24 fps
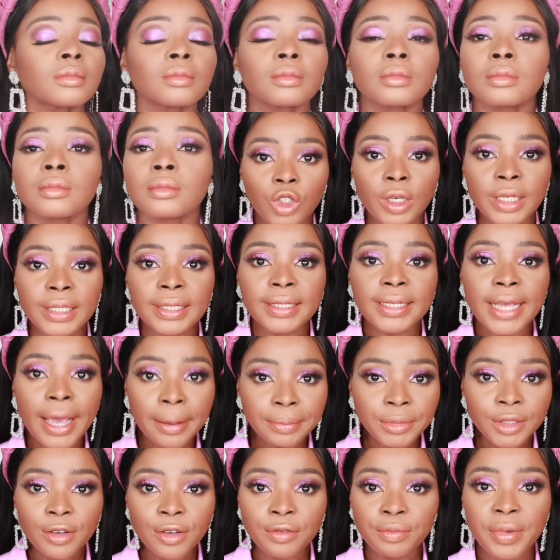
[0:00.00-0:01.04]
So in
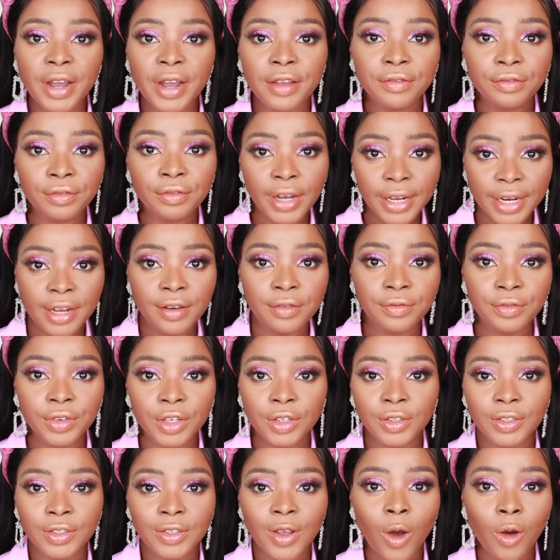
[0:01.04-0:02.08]
terms of my final
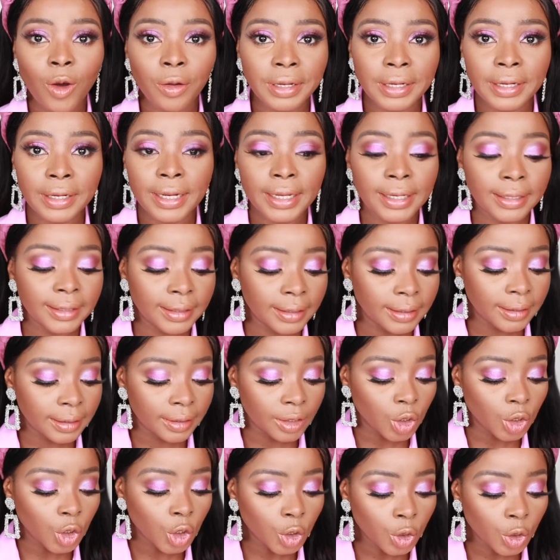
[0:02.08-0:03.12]
views on this
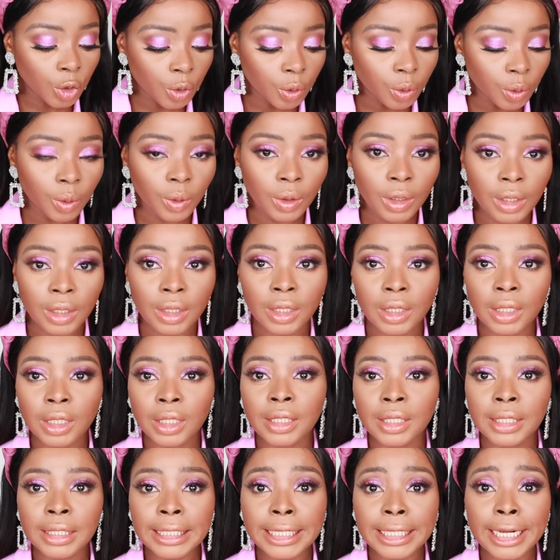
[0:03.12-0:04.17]
too,
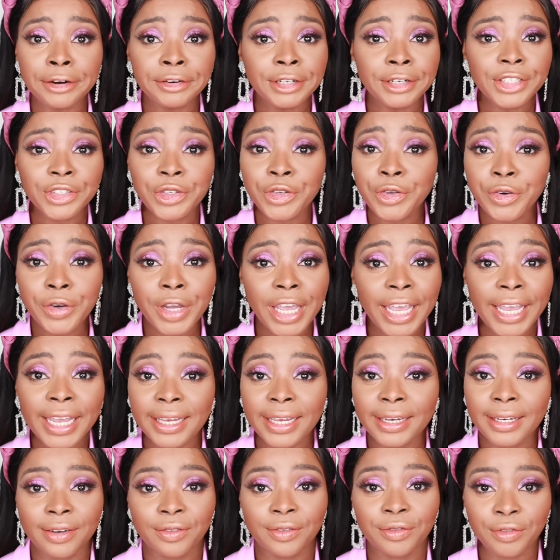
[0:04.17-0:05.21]
there is no
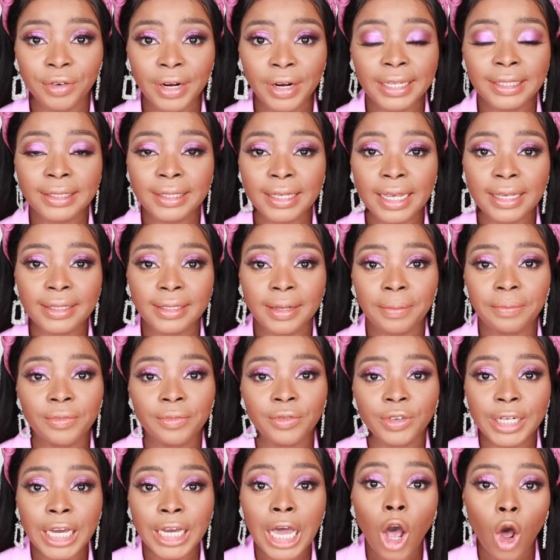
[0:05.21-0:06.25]
key difference except
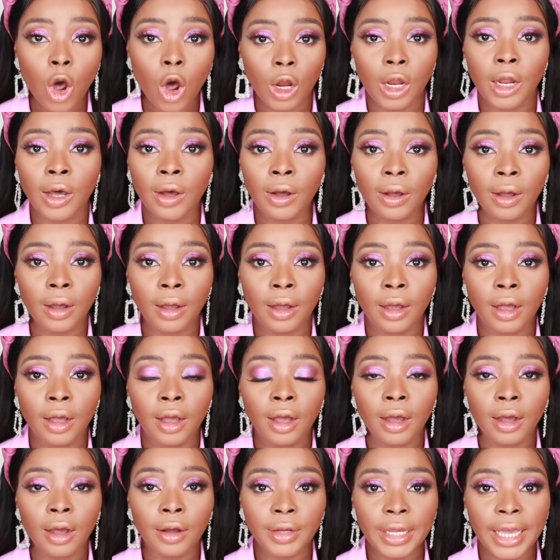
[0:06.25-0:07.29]
for the color.
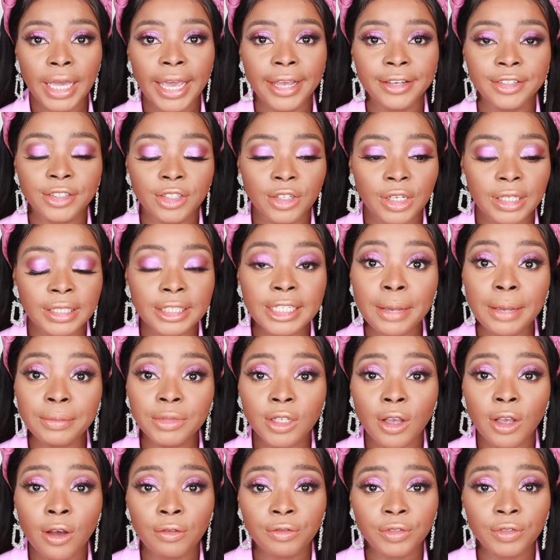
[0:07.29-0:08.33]
Okay, so in
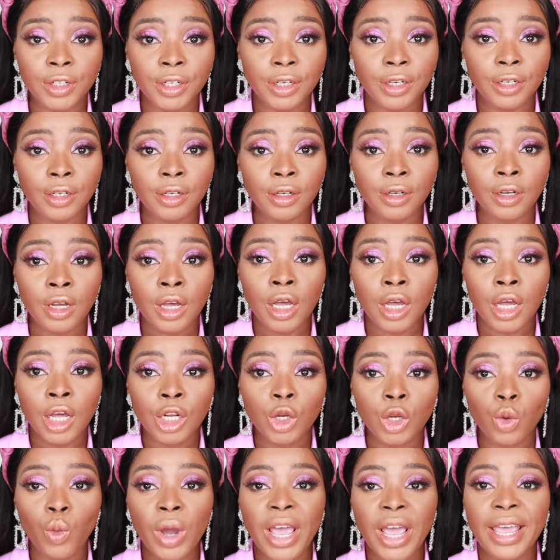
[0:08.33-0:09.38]
terms of the
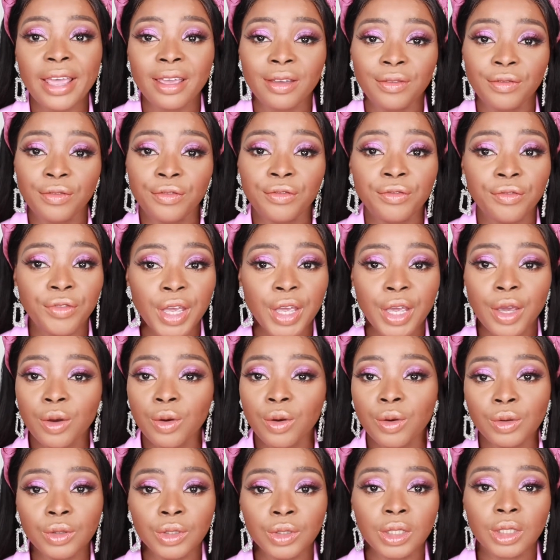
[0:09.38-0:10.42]
way it
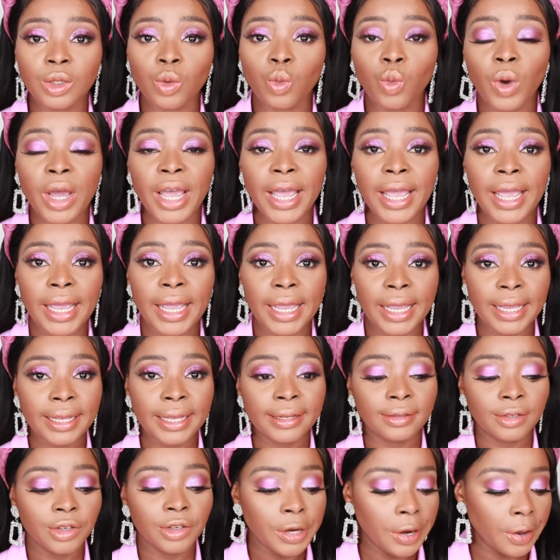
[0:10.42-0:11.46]
feels, the way it,
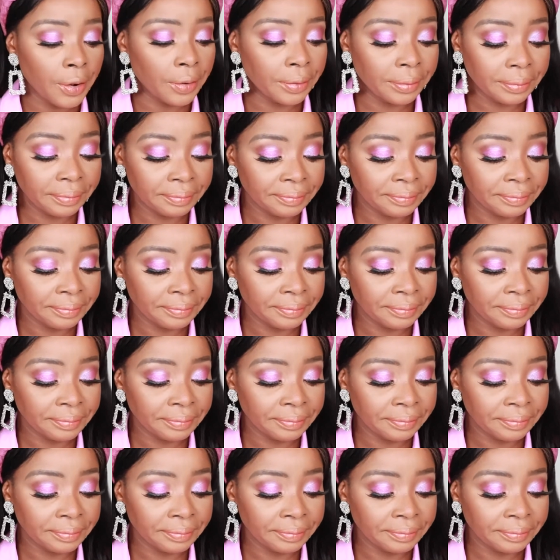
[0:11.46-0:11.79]
you know,